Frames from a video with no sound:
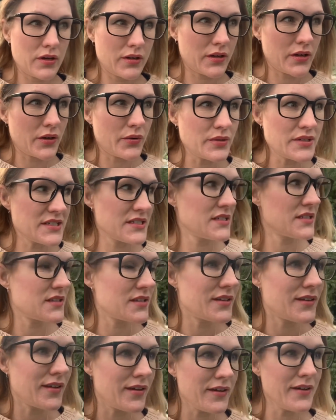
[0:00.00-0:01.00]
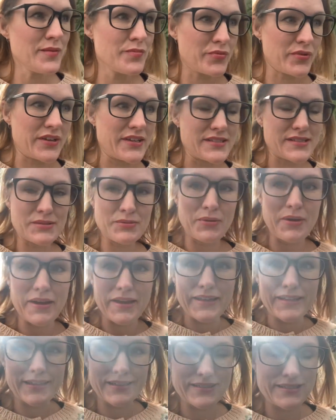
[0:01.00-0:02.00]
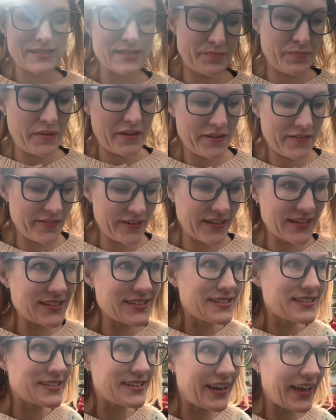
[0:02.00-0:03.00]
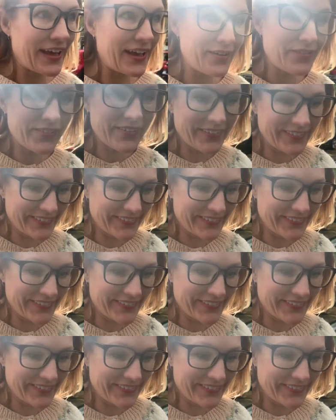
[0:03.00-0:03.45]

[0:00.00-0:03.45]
going to the library is quite an experience now.